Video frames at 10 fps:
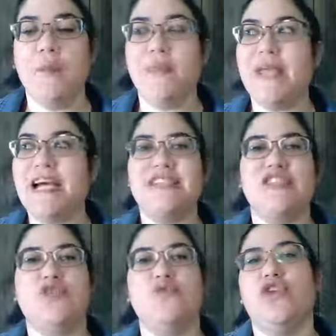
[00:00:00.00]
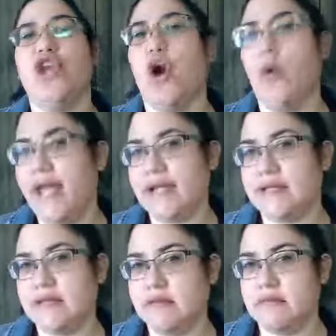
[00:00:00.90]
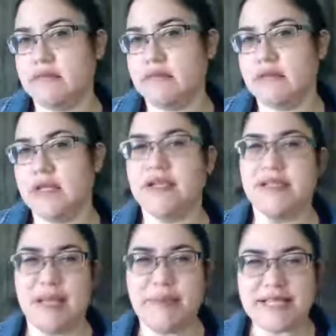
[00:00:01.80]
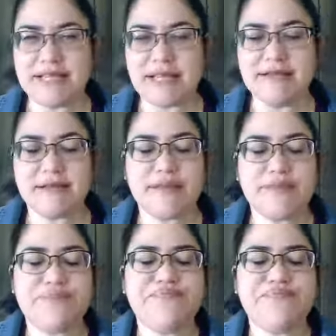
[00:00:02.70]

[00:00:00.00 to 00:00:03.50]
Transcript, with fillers: because you know it. Does that make sense?